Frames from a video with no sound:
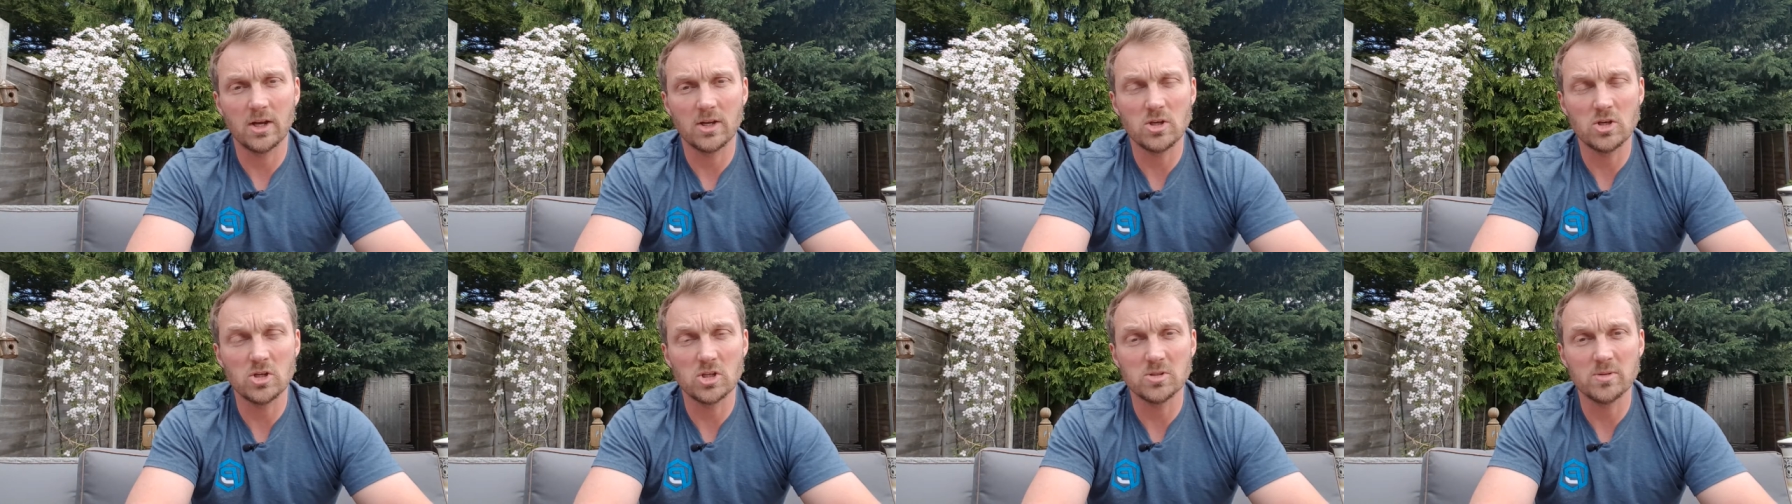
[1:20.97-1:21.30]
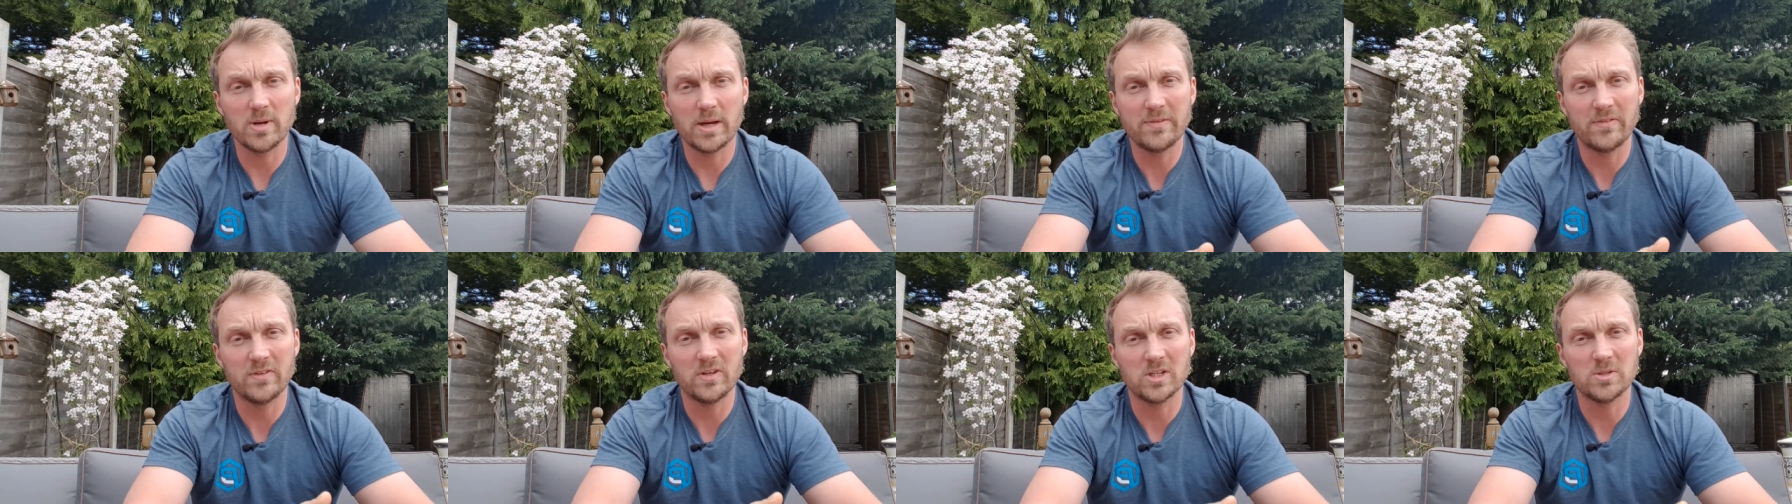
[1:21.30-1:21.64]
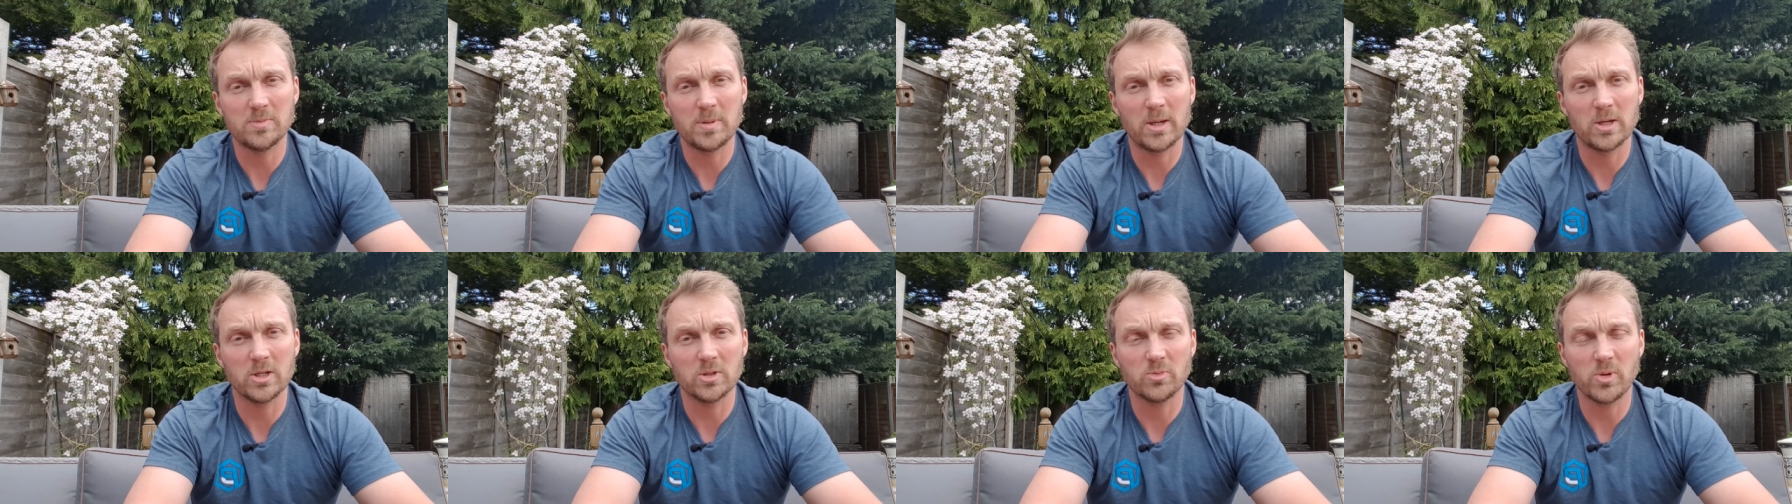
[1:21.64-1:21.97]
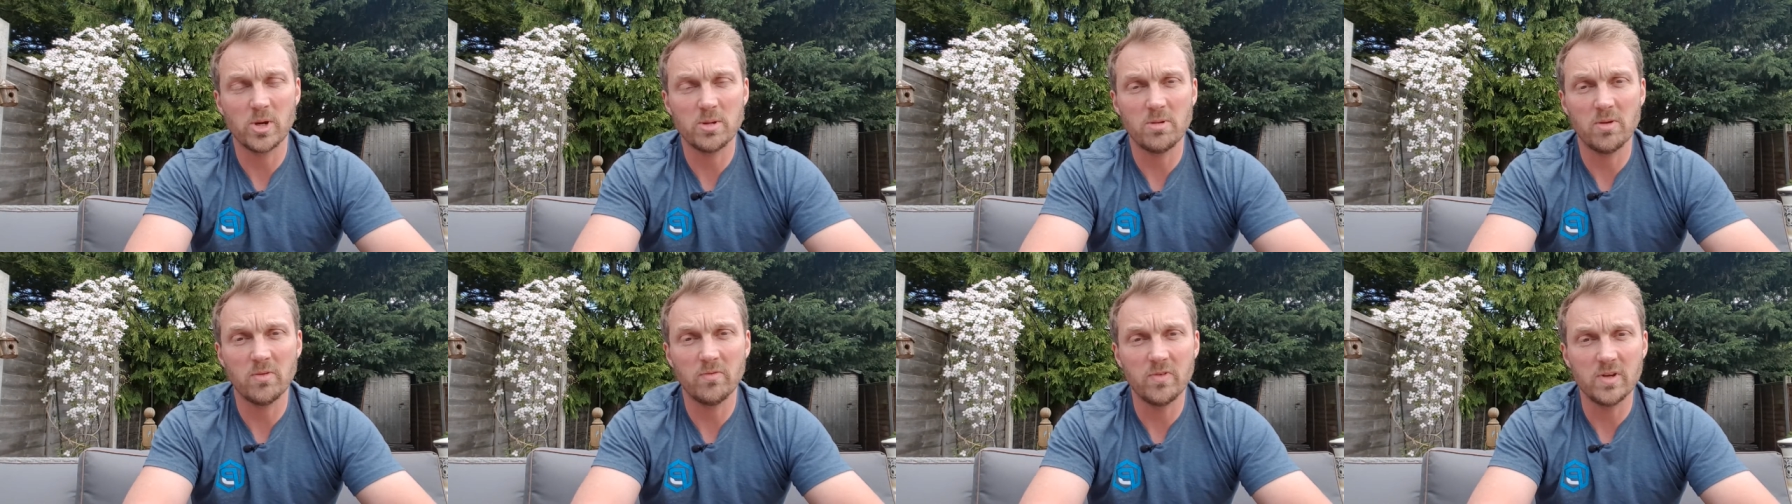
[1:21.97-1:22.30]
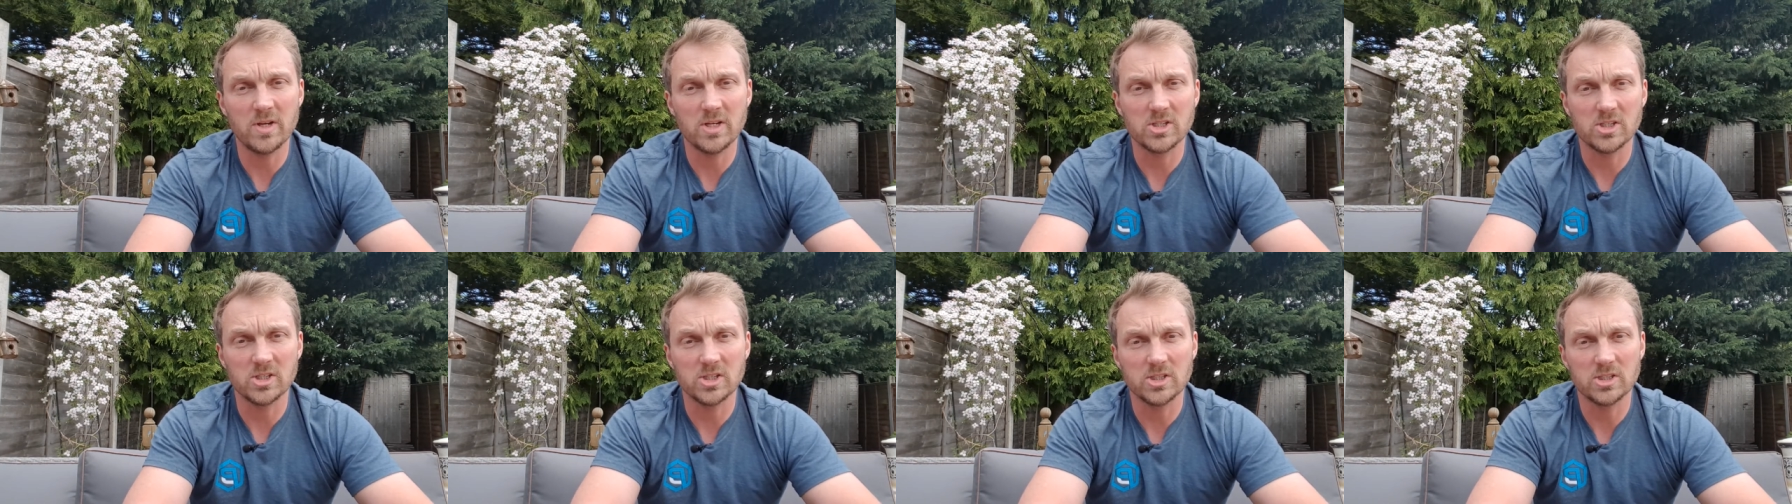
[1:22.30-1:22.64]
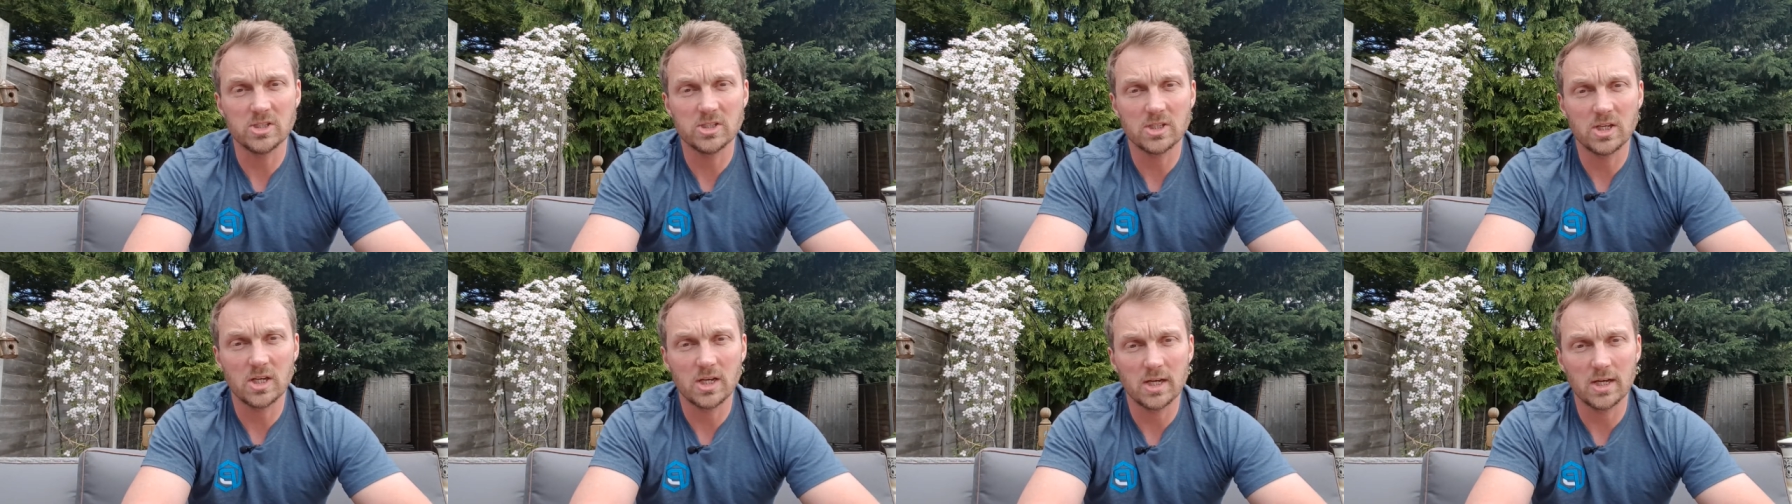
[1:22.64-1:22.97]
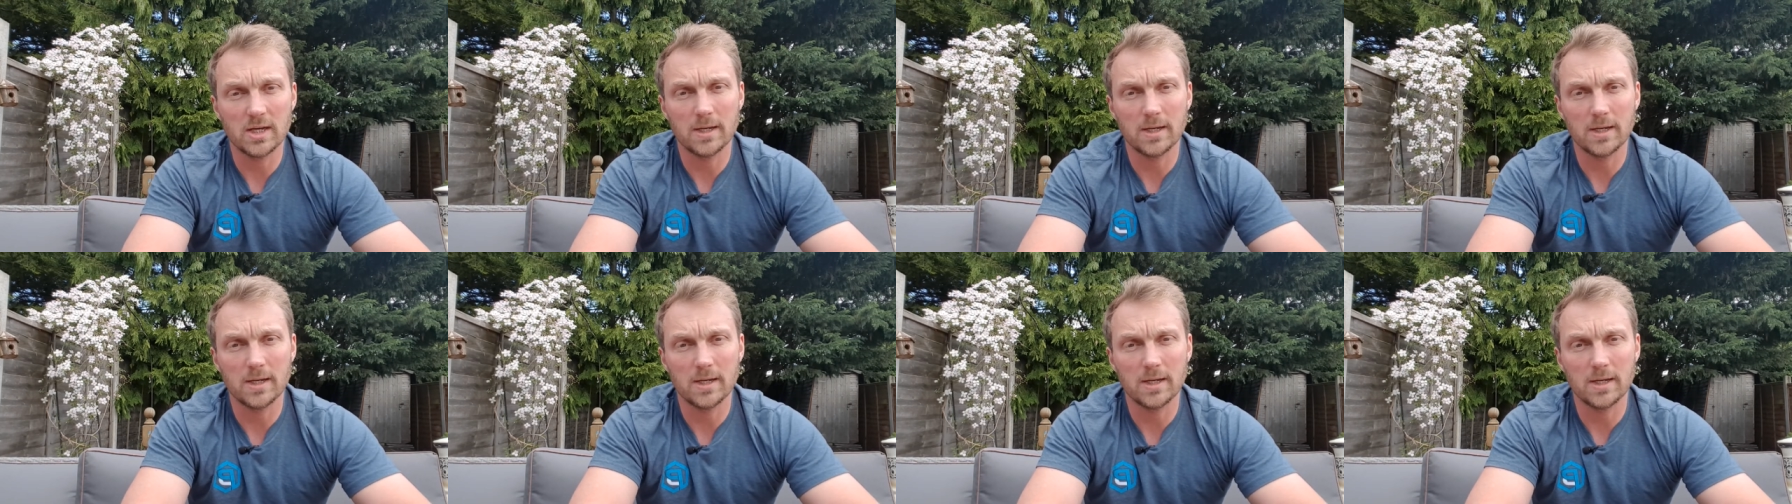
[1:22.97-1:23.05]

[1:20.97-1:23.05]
use my Fitness Power's premium features.